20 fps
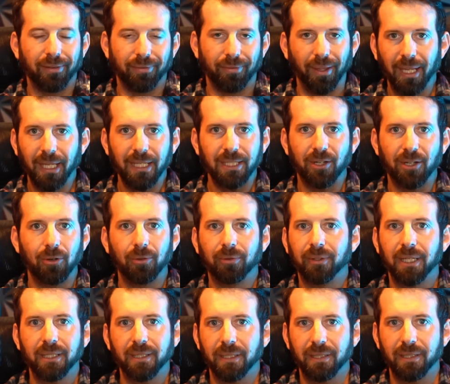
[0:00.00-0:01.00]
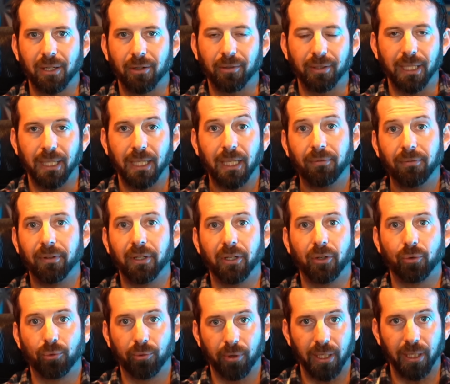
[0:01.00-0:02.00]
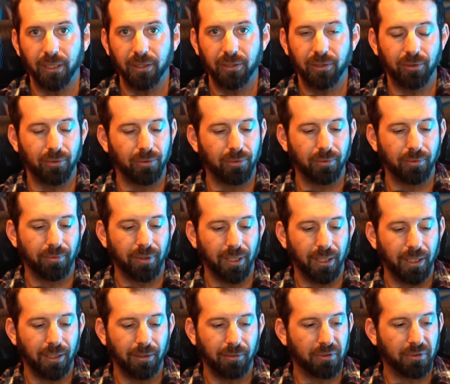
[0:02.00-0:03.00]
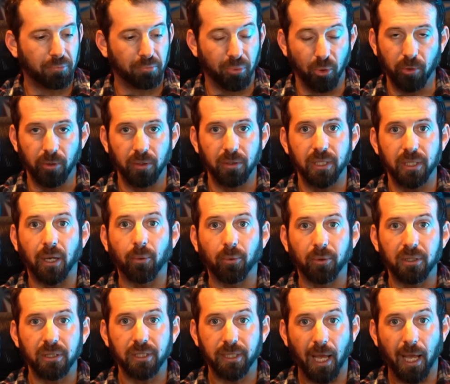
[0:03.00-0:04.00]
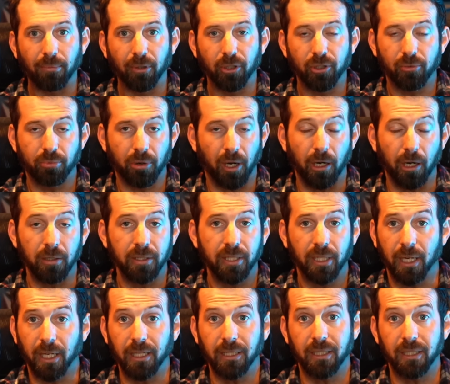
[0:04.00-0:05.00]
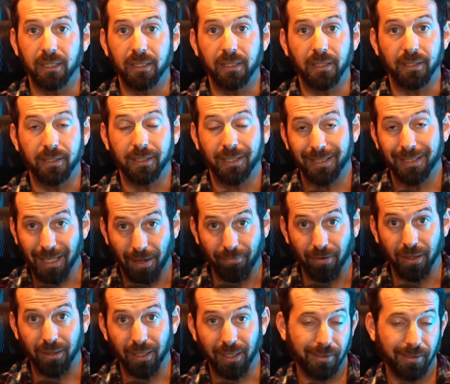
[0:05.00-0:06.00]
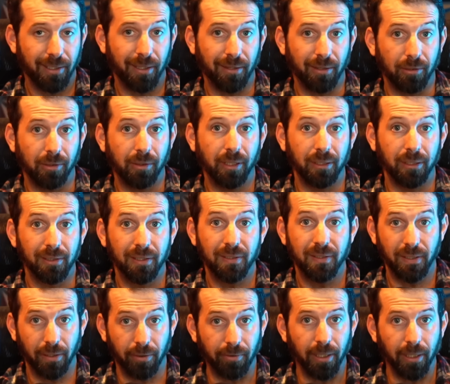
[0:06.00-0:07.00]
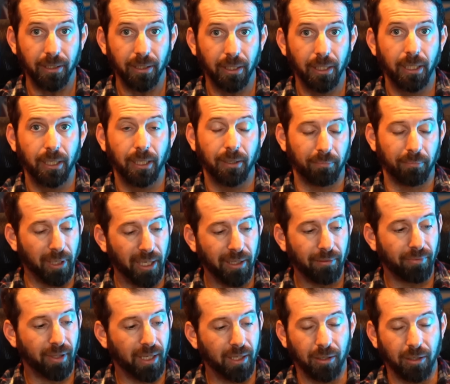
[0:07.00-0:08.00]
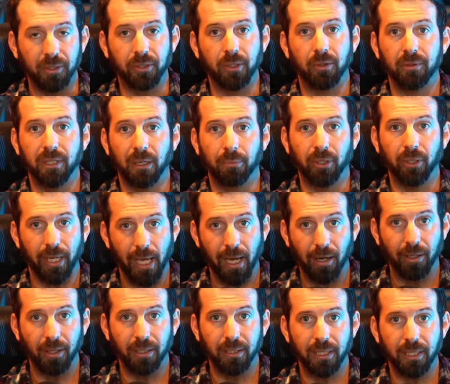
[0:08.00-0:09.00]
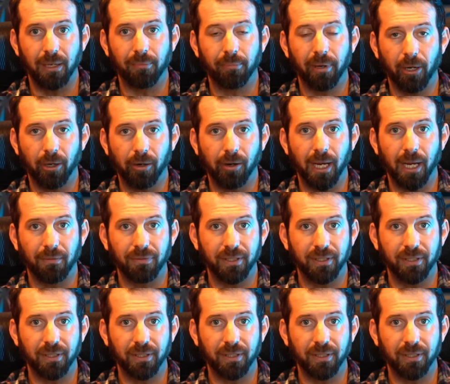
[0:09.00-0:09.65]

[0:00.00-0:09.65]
they don't necessarily even agree to the borders that were established prior to 1967. They said they'll consider it. But they also double down in the same paragraph